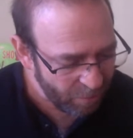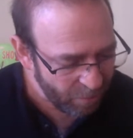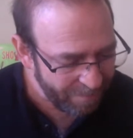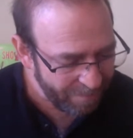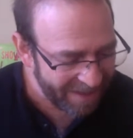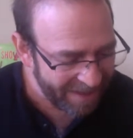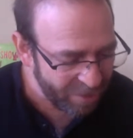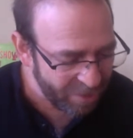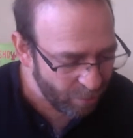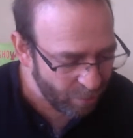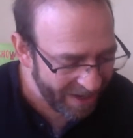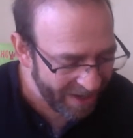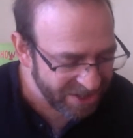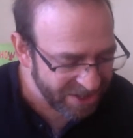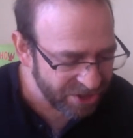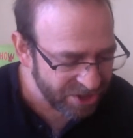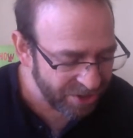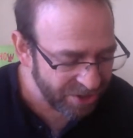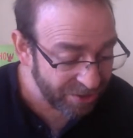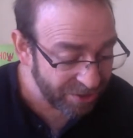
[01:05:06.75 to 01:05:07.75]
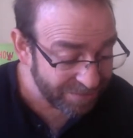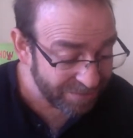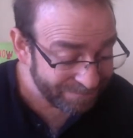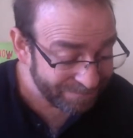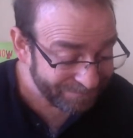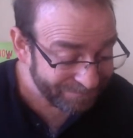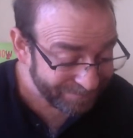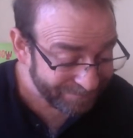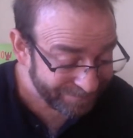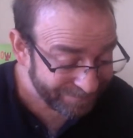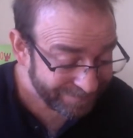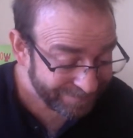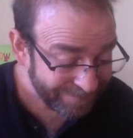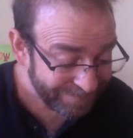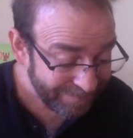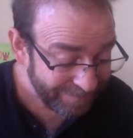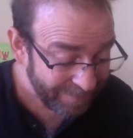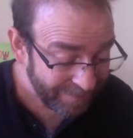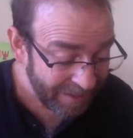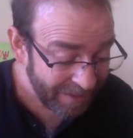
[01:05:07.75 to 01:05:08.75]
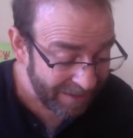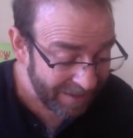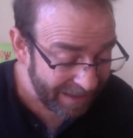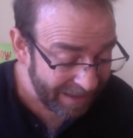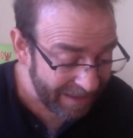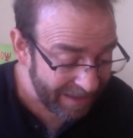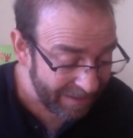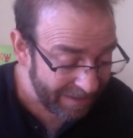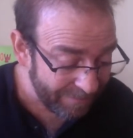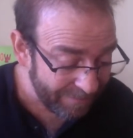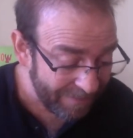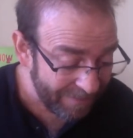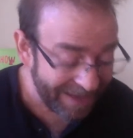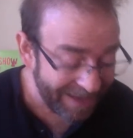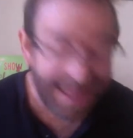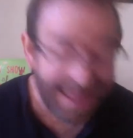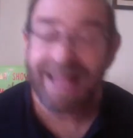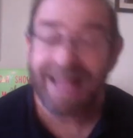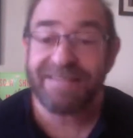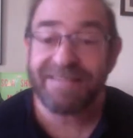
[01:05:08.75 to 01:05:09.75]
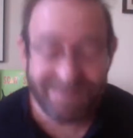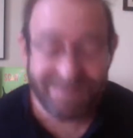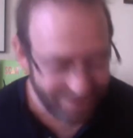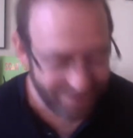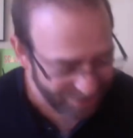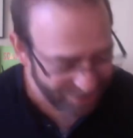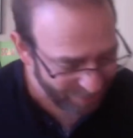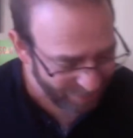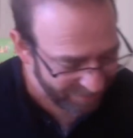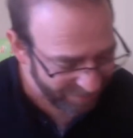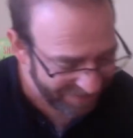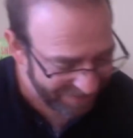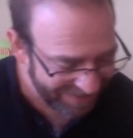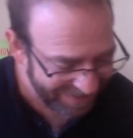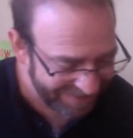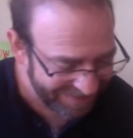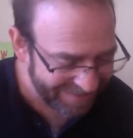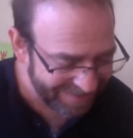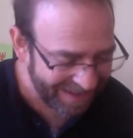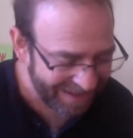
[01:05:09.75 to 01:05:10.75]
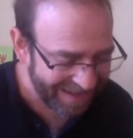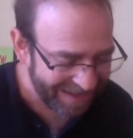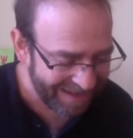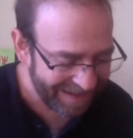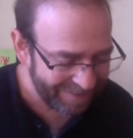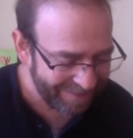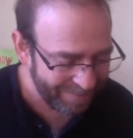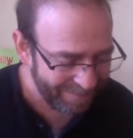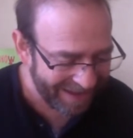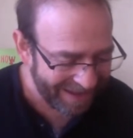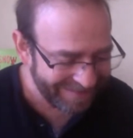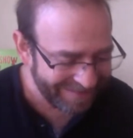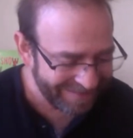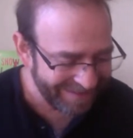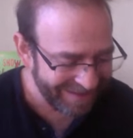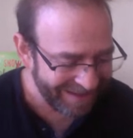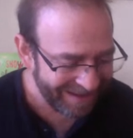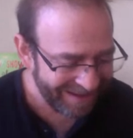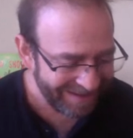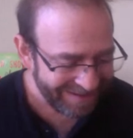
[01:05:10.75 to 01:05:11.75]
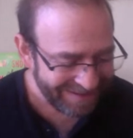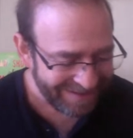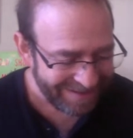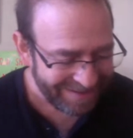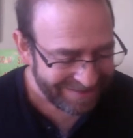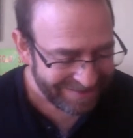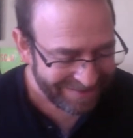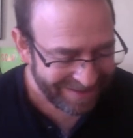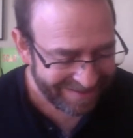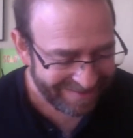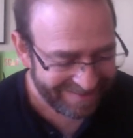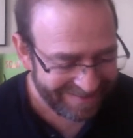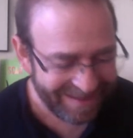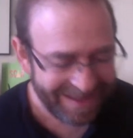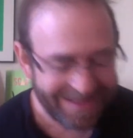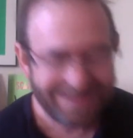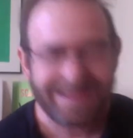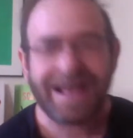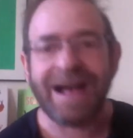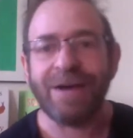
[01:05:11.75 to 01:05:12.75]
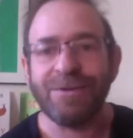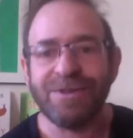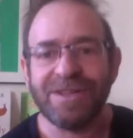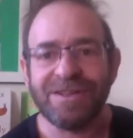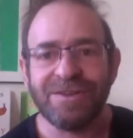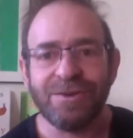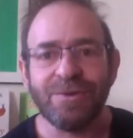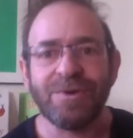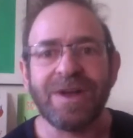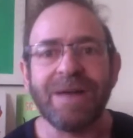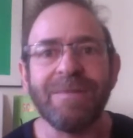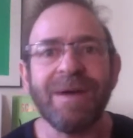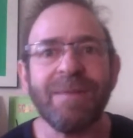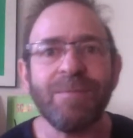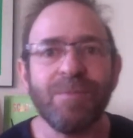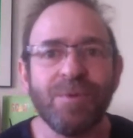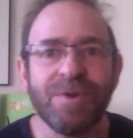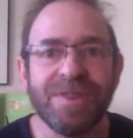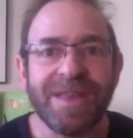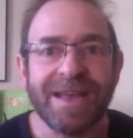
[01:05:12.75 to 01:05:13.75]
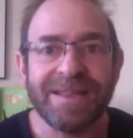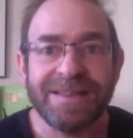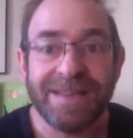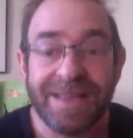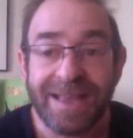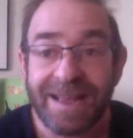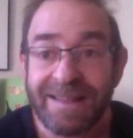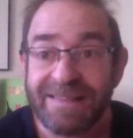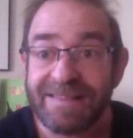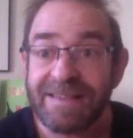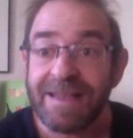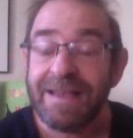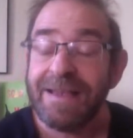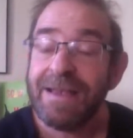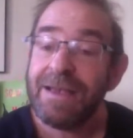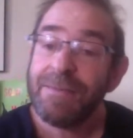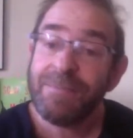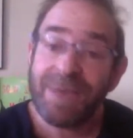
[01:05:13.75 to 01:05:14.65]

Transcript: So my question, my answer to Vinita Bhatia that said, how did you come up with ideas?